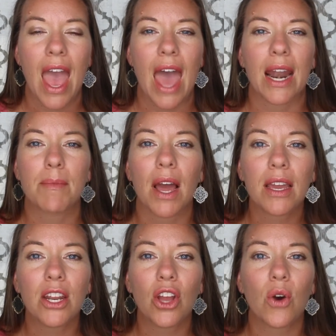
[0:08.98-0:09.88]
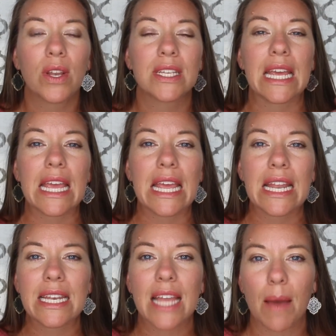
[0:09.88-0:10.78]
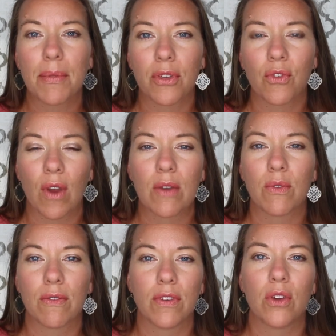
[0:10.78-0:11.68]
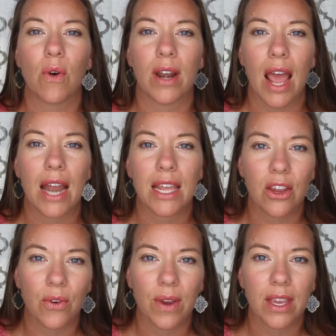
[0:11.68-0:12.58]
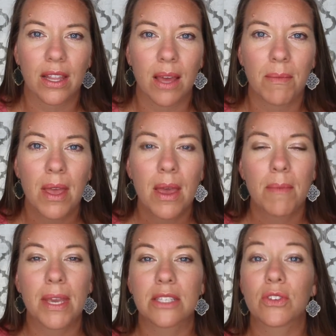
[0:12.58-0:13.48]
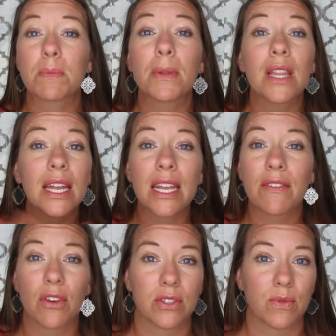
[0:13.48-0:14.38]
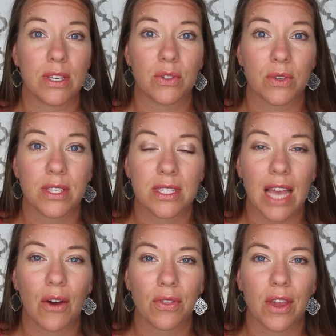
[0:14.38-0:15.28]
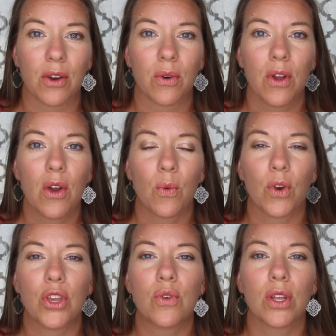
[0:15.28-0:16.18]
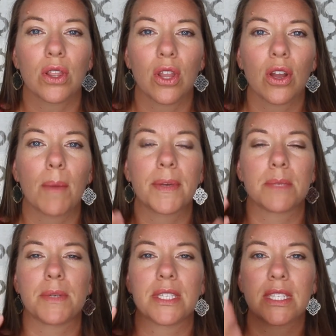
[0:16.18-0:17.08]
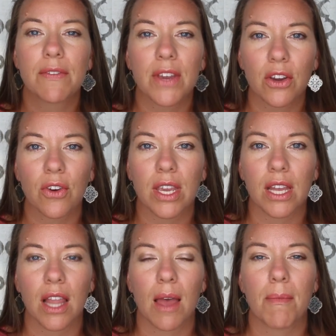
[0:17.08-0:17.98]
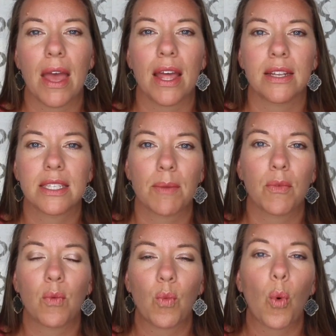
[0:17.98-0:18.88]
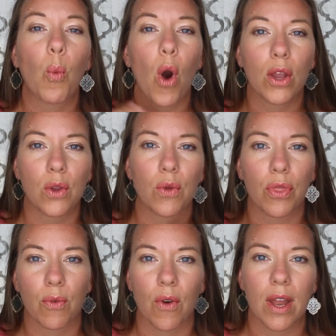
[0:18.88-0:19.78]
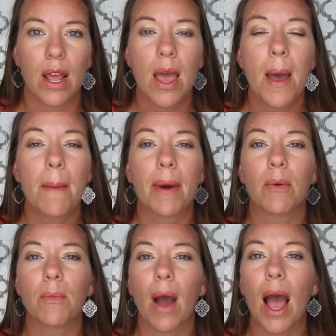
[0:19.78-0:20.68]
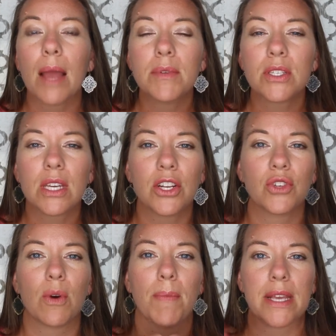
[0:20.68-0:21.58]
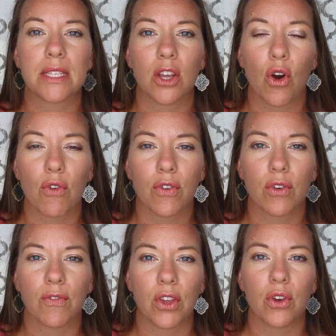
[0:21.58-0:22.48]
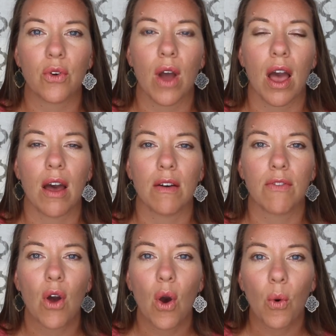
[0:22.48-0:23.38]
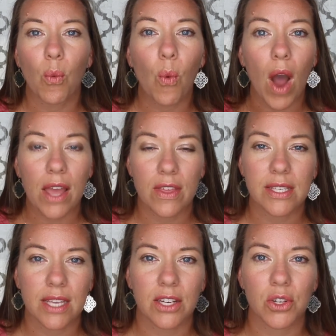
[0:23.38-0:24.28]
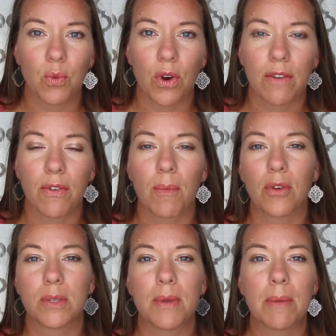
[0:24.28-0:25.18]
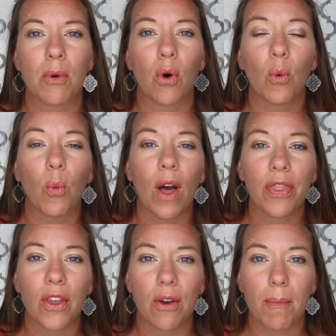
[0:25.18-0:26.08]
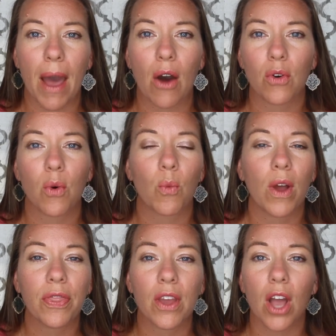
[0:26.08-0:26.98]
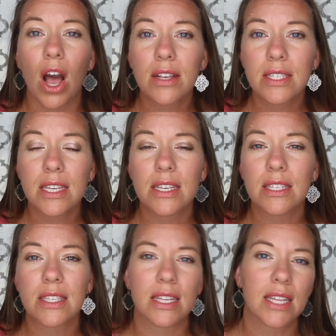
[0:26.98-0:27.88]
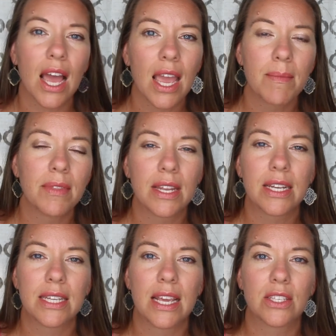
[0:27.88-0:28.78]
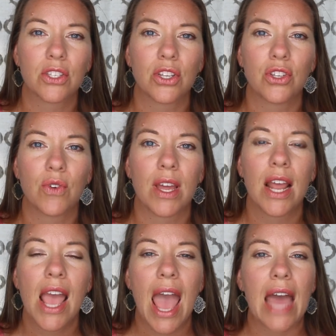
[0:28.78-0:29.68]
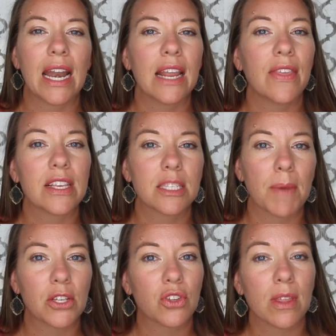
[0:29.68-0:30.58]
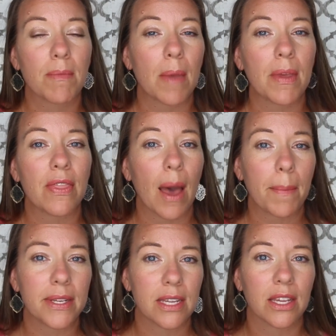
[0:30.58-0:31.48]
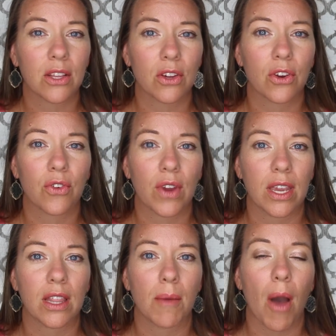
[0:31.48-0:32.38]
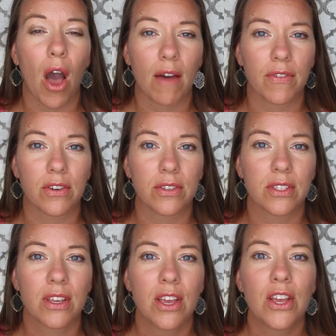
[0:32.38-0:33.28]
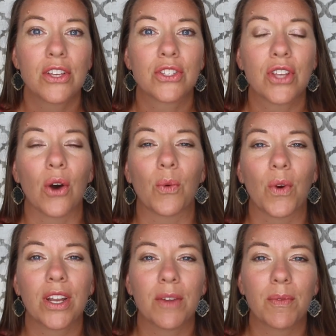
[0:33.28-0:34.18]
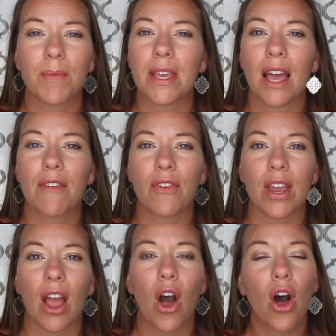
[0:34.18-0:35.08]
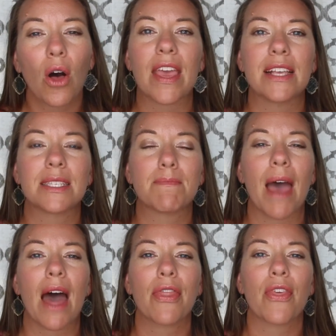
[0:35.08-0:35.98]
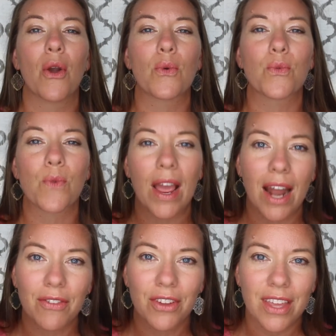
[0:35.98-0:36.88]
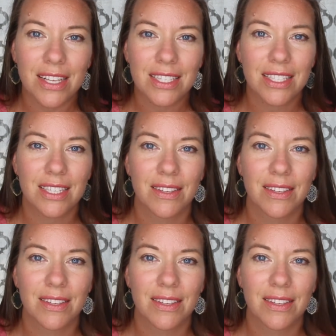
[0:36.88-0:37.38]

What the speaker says: And I'm not gonna go into in-depth great review on any curriculum because there's plenty of those resources out there where you can look up a specific curriculum and someone will walk you through it. But I'm just gonna do a basic overview of why these tend to work for most people, what they're about, what the cost is, the time that it takes to do it, and anything special that maybe that particular curriculum offers. So we're going to be covering all things math right after this.